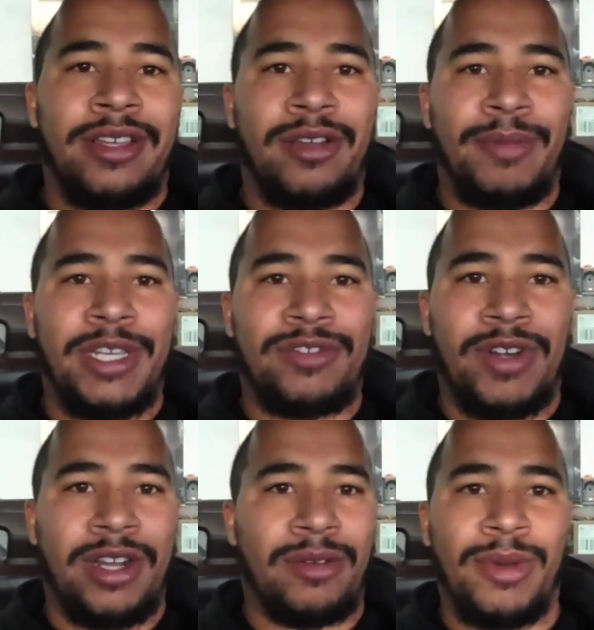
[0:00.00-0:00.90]
go mess
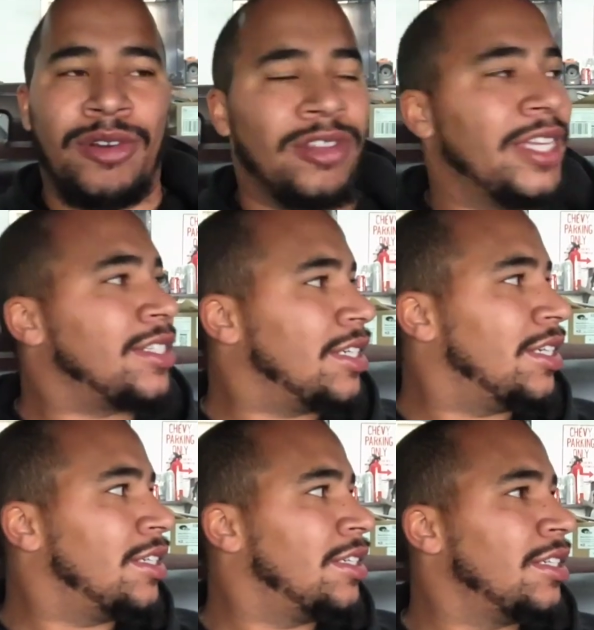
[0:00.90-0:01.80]
around on Mona
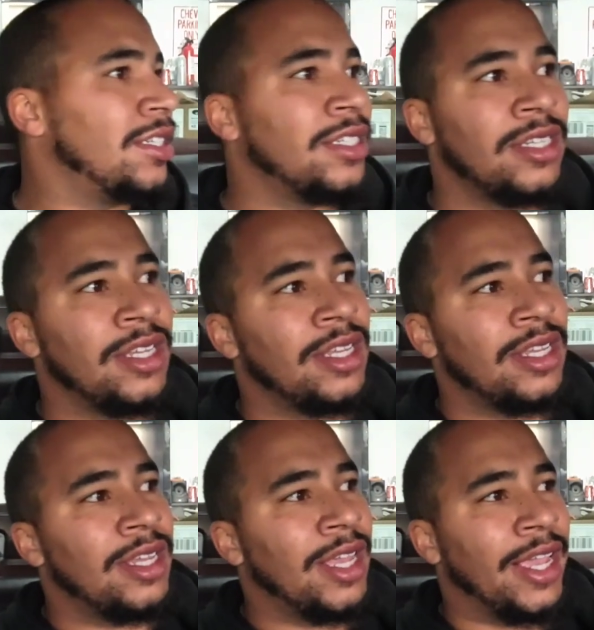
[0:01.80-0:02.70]
Lisa,
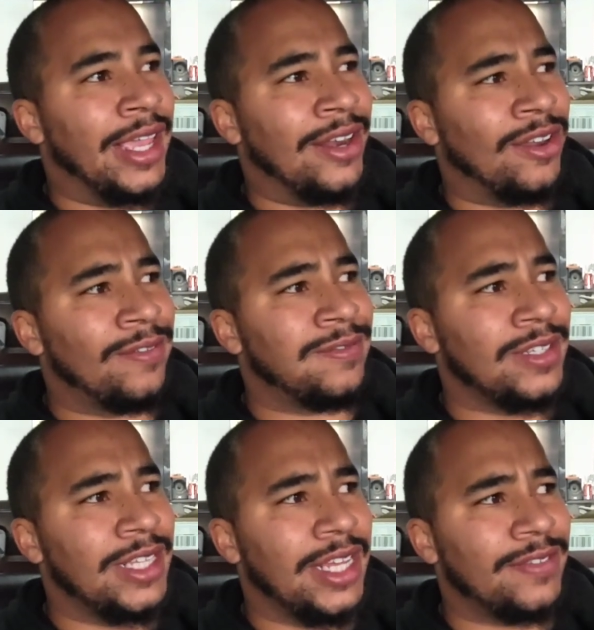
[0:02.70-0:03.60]
and
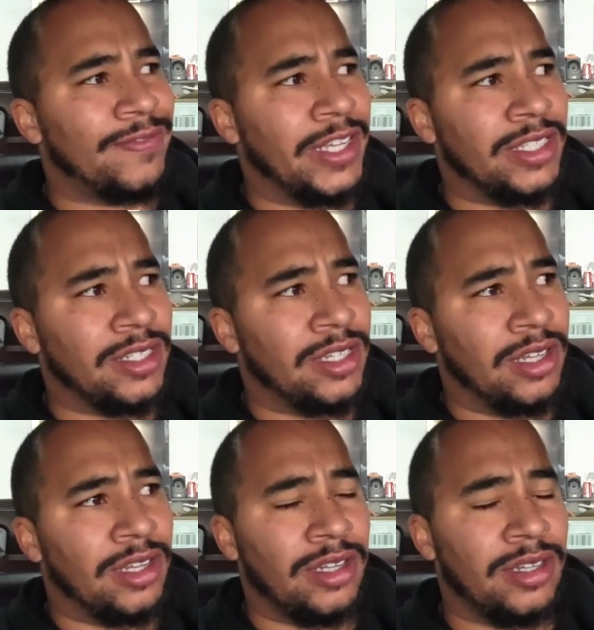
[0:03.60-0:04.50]
hopefully that fixes
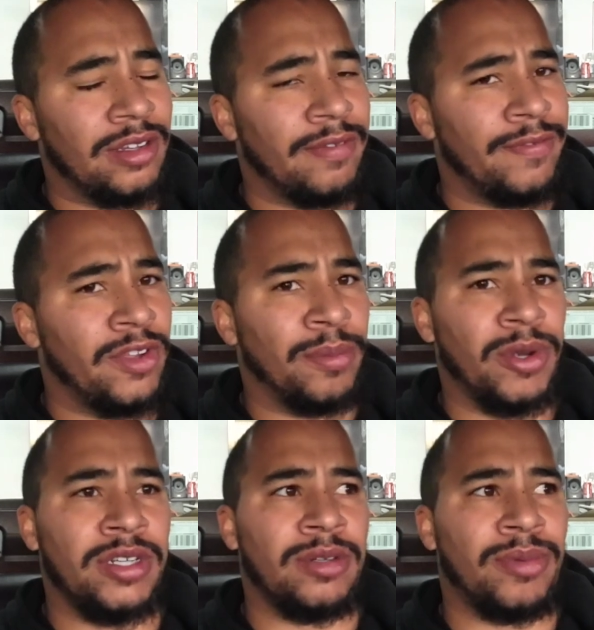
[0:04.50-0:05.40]
the fuel
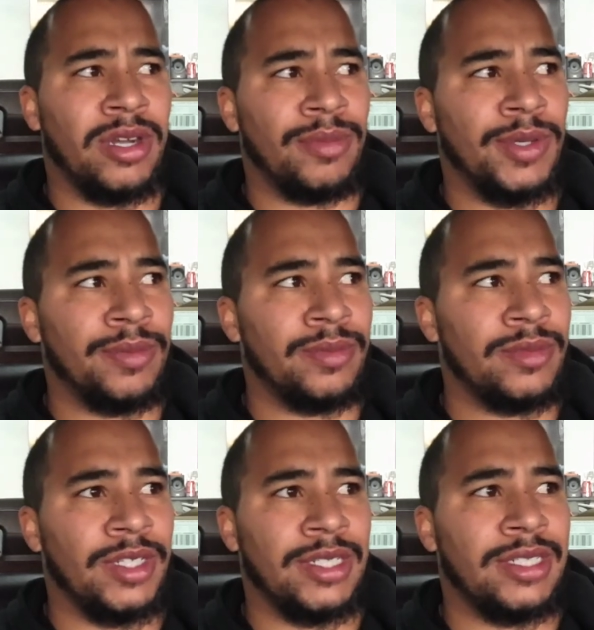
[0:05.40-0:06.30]
pressure problem.
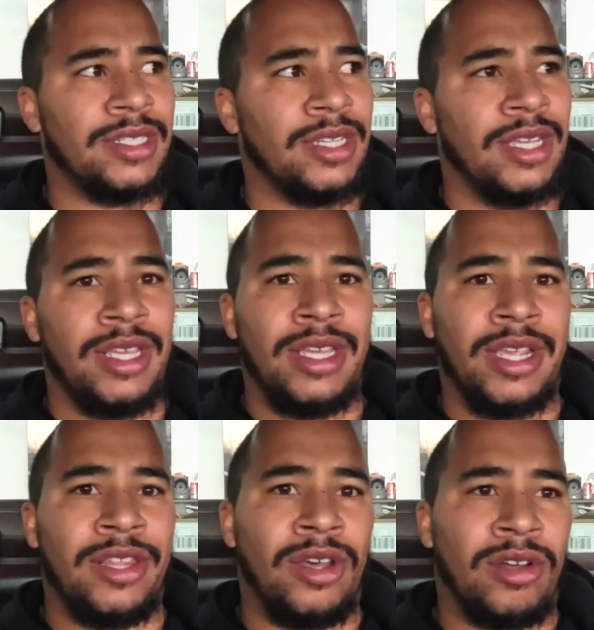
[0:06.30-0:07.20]
Just
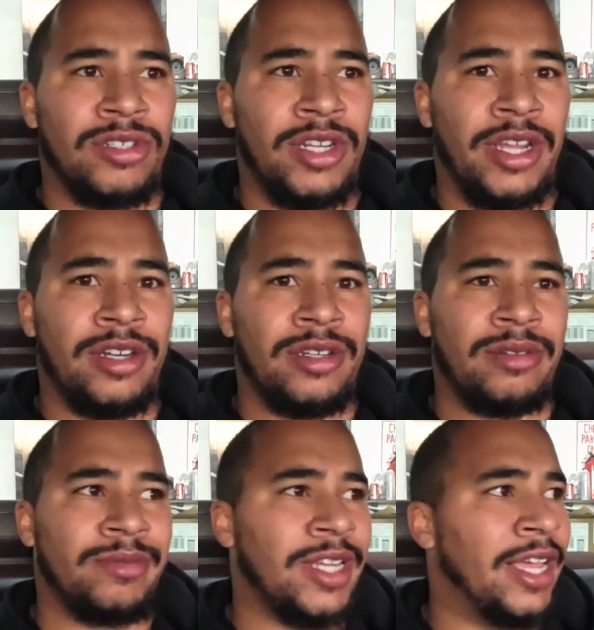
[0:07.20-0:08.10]
getting the alternator
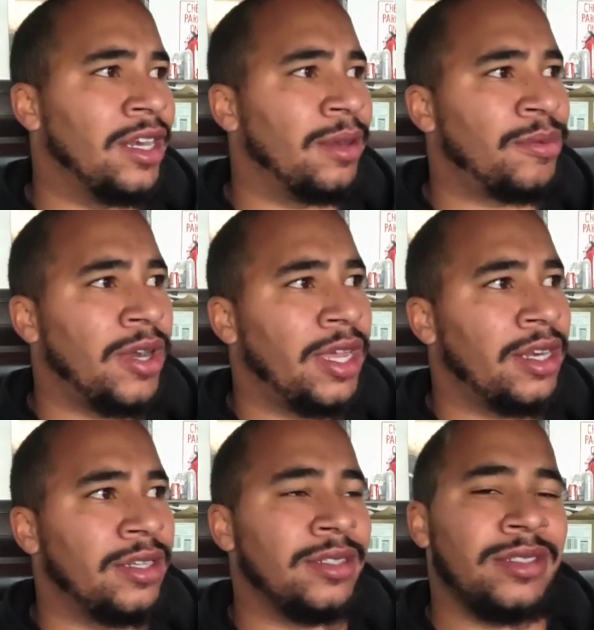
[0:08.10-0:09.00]
tightened up right
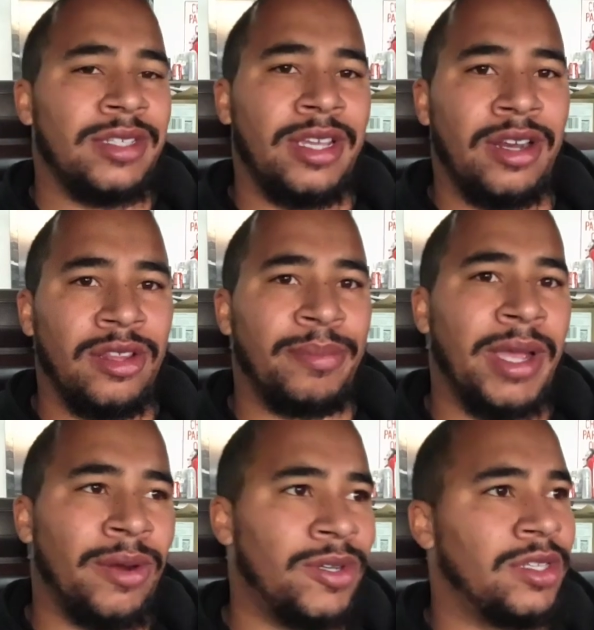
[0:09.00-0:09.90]
and getting all the
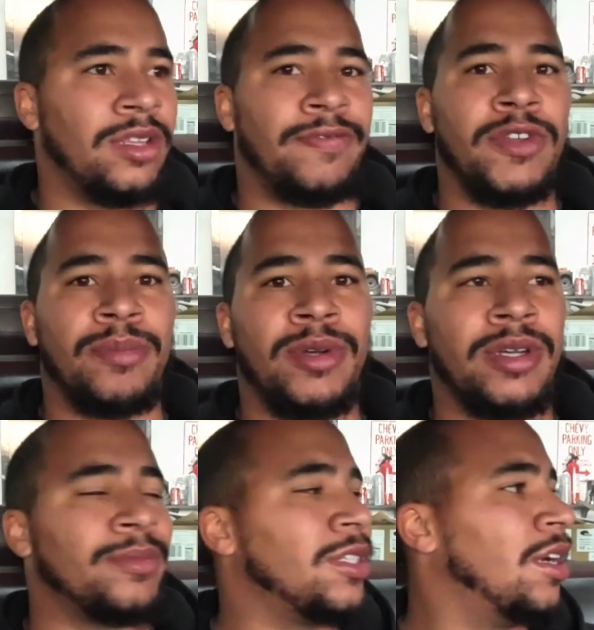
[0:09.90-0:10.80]
power to the fuel
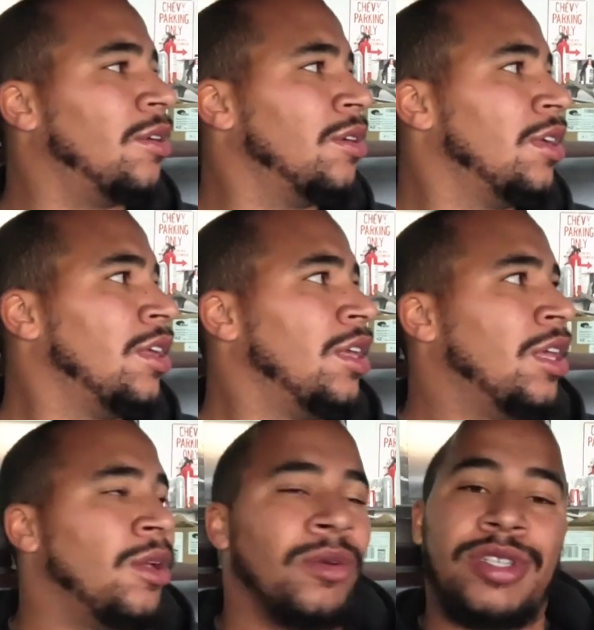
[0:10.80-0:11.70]
pump. So
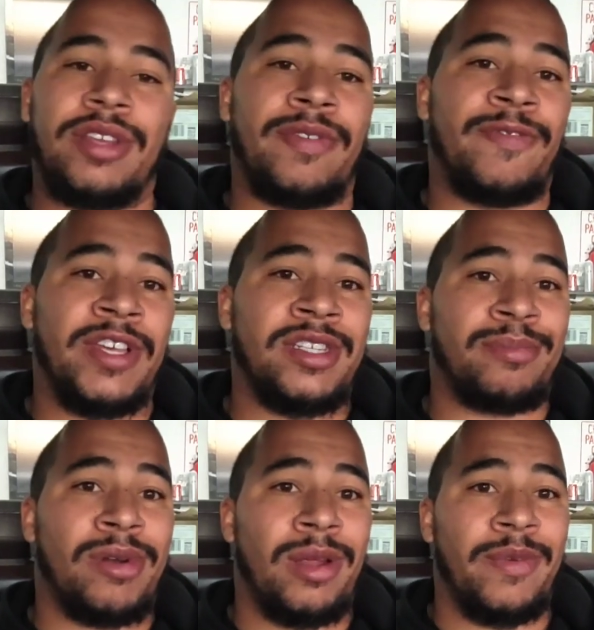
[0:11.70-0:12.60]
we'll see if it fixes the
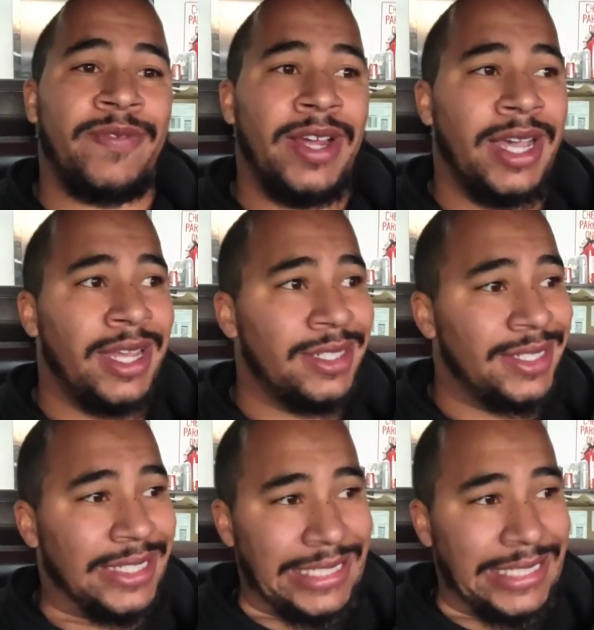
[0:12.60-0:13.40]
problem. If not,